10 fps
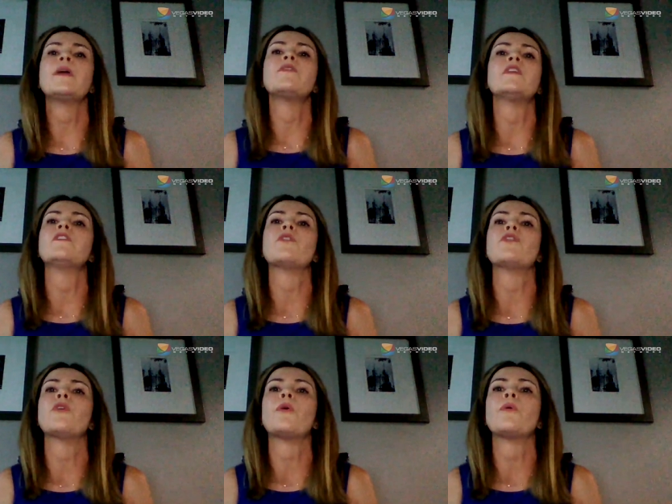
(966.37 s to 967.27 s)
build this
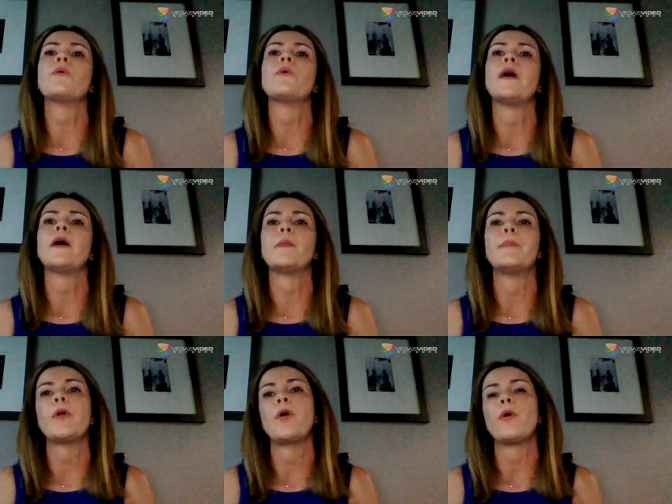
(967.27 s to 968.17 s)
social
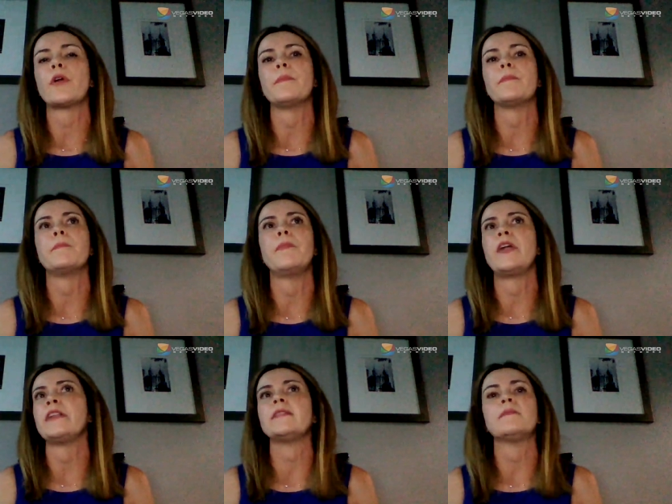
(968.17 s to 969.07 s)
uh, program,
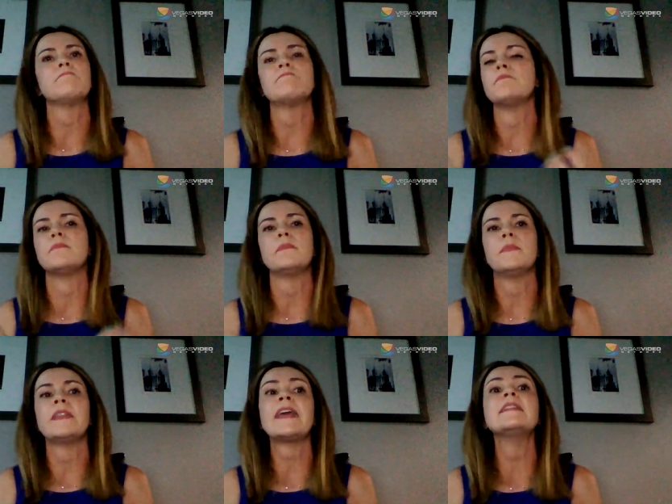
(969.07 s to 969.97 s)
Brandi.
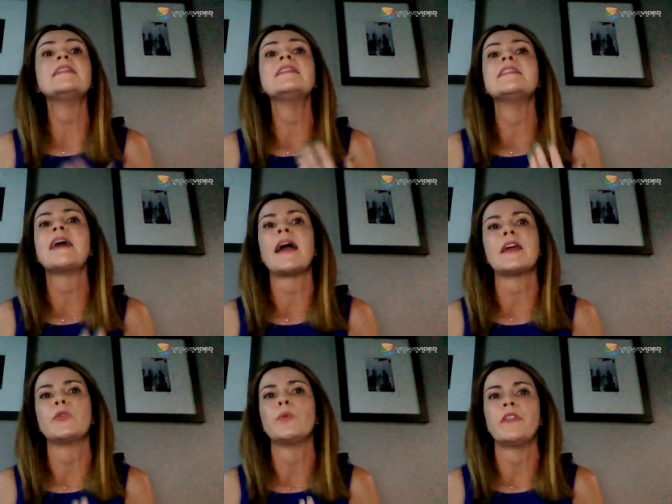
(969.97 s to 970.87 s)
They can decide
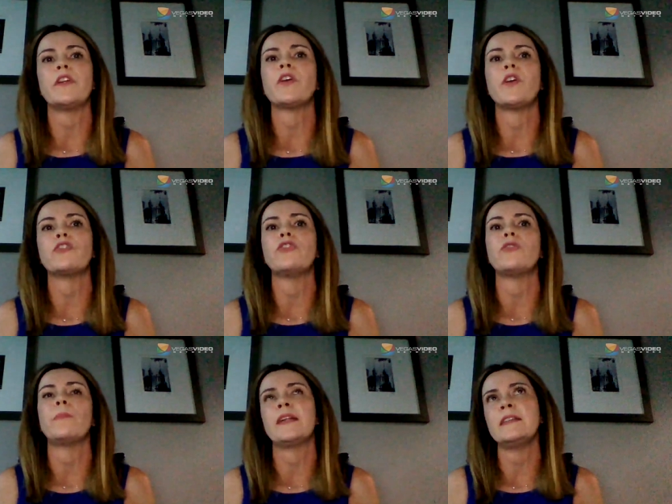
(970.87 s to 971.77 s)
what they're going to
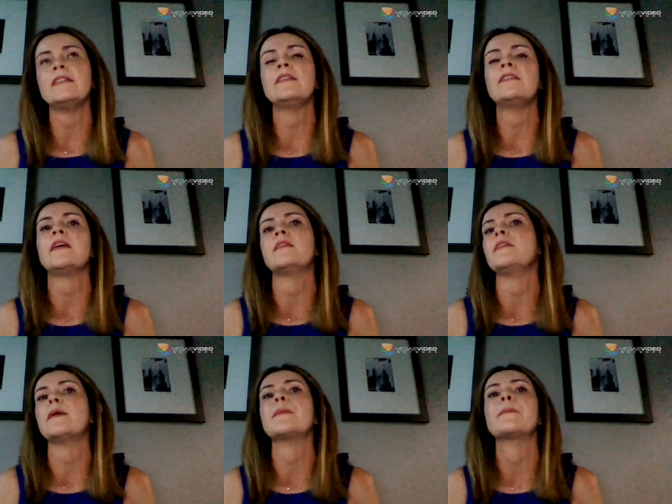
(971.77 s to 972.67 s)
do, but this is the
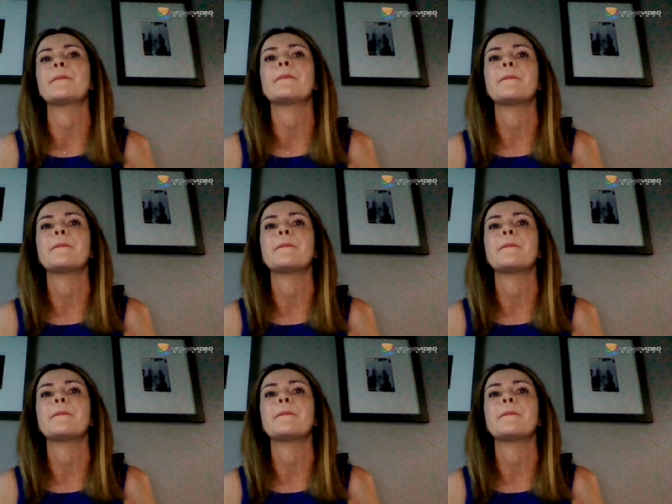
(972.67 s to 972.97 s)
idea.